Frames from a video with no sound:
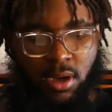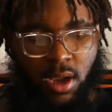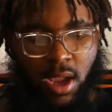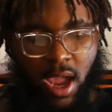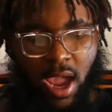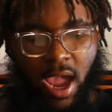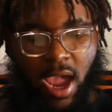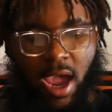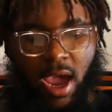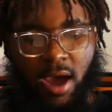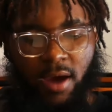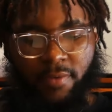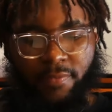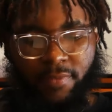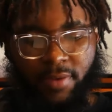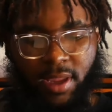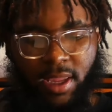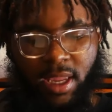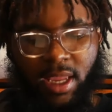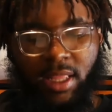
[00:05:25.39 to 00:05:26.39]
have
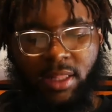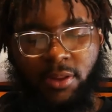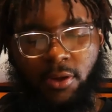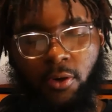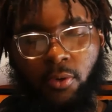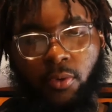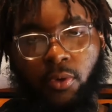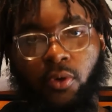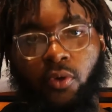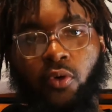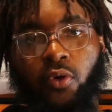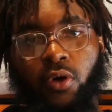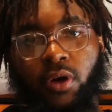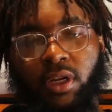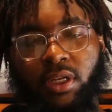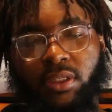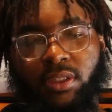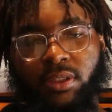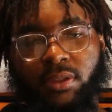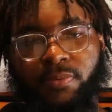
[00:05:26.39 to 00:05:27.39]
in their
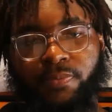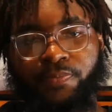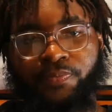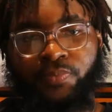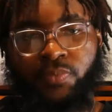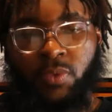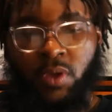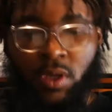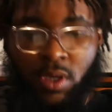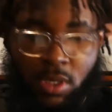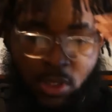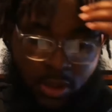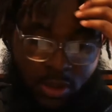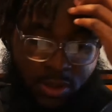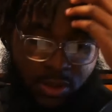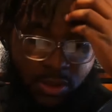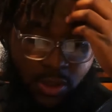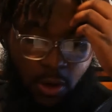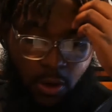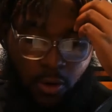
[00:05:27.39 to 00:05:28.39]
recordings.
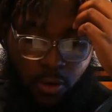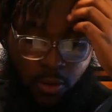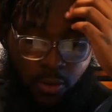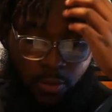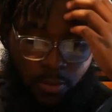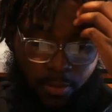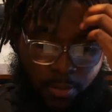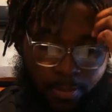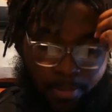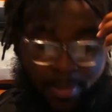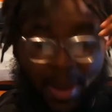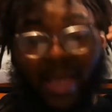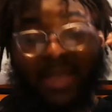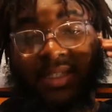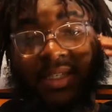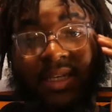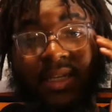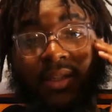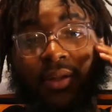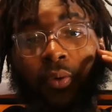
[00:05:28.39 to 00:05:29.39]
So
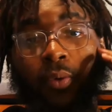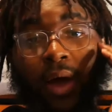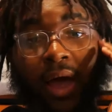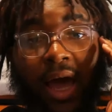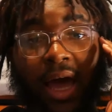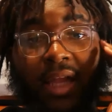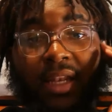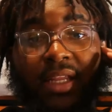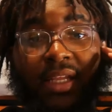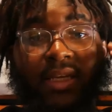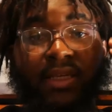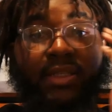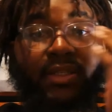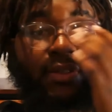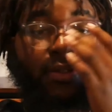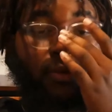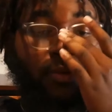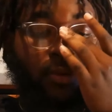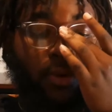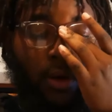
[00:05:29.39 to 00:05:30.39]
basically the way how these
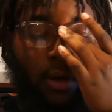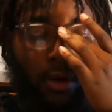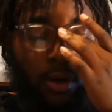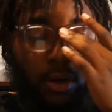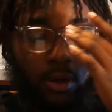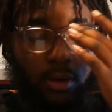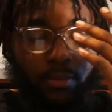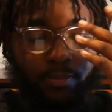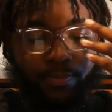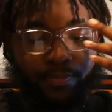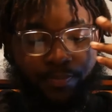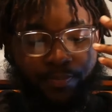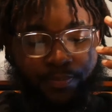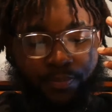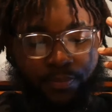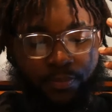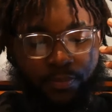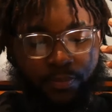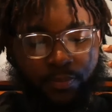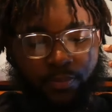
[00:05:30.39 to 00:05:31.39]
two
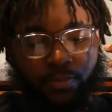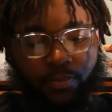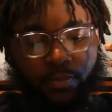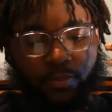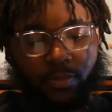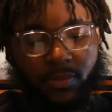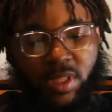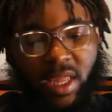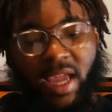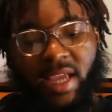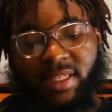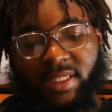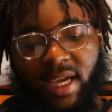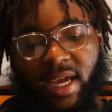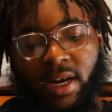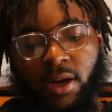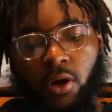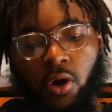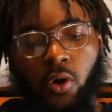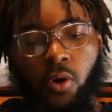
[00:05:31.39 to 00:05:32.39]
things
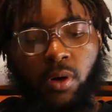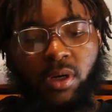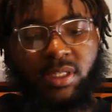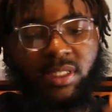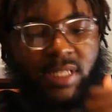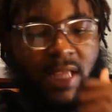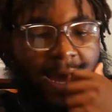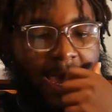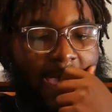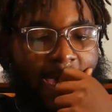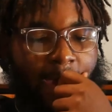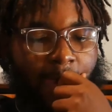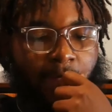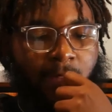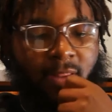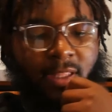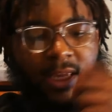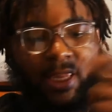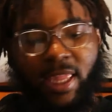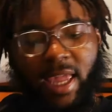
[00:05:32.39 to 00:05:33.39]
kind of coincide,
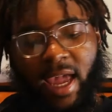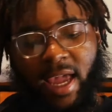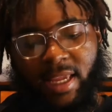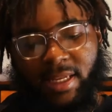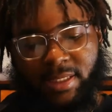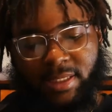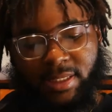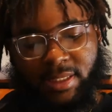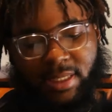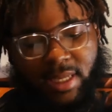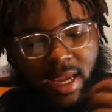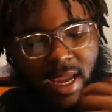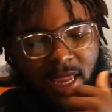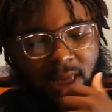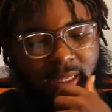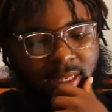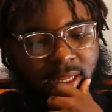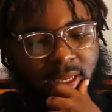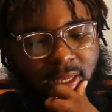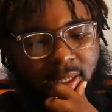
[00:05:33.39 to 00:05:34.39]
the case
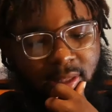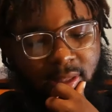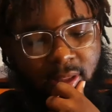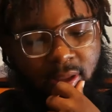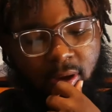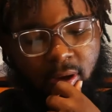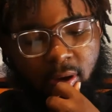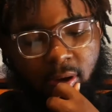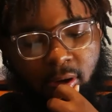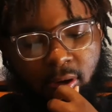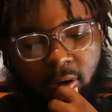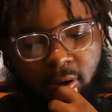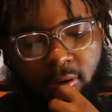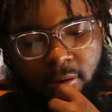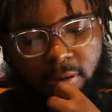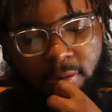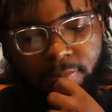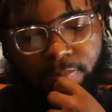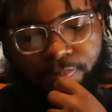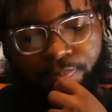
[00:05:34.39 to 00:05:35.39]
and then
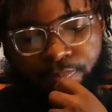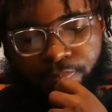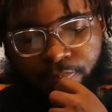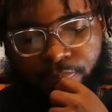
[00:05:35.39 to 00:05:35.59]
the